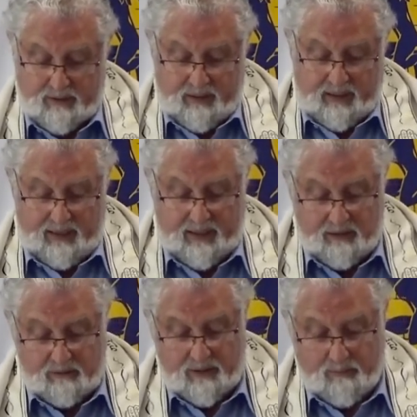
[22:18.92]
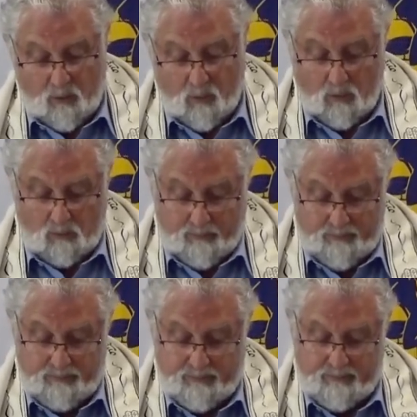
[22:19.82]
He healed them all,
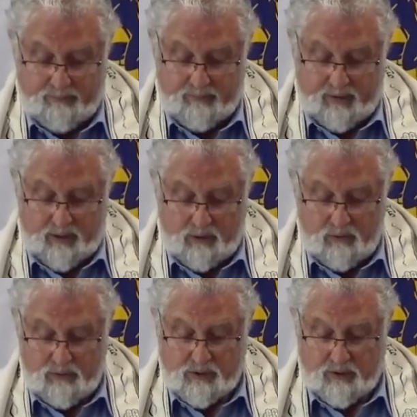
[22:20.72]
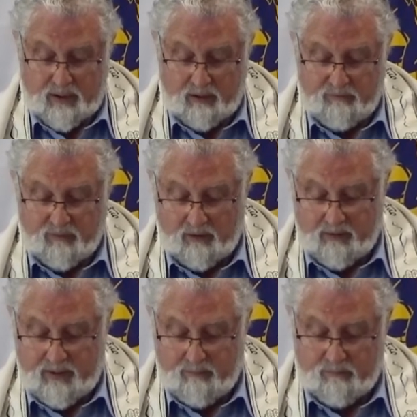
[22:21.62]
and a huge crowd
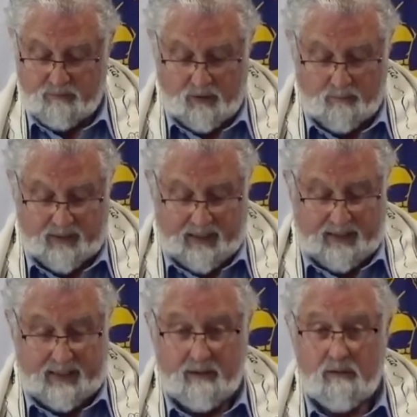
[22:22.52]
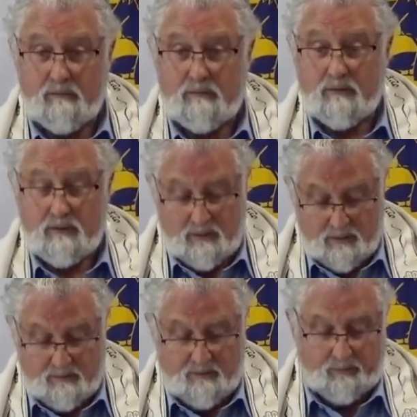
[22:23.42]
followed him from the Galil,
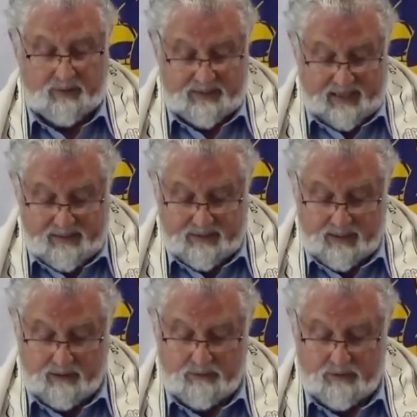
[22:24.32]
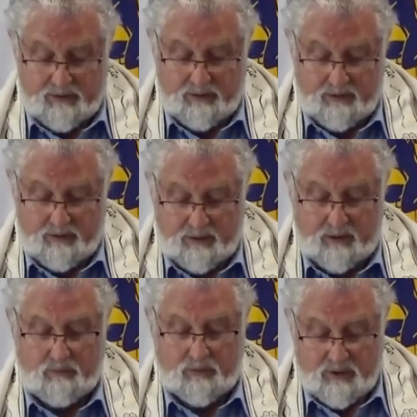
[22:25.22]
from the 10 towns,
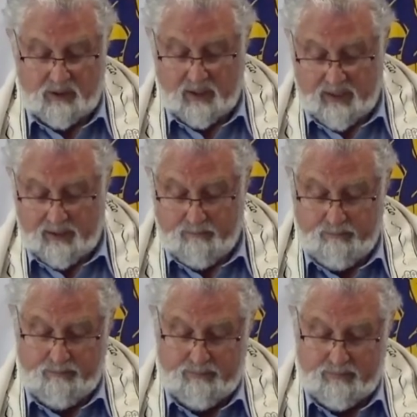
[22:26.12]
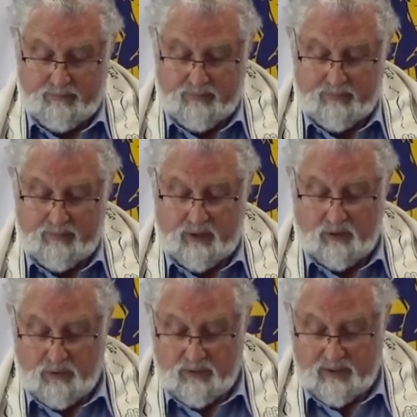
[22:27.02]
Jerusalem,
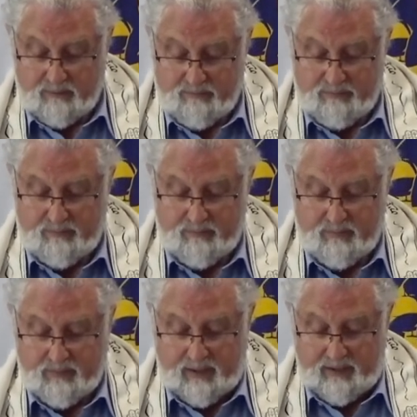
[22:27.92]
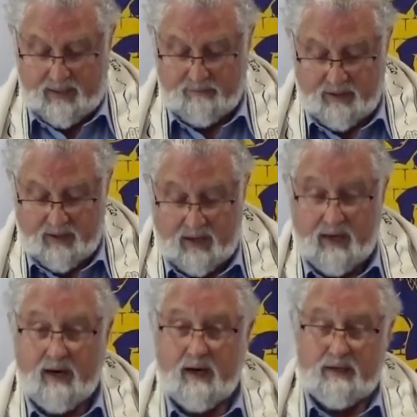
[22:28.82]
Yehuda, and ever
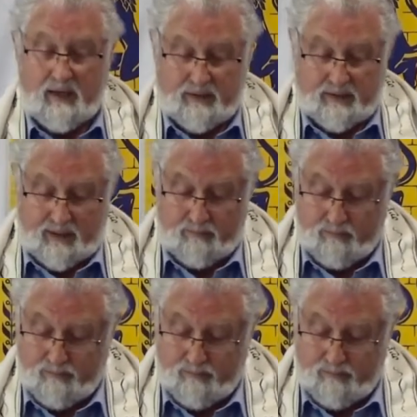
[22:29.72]
Ha-Yadim.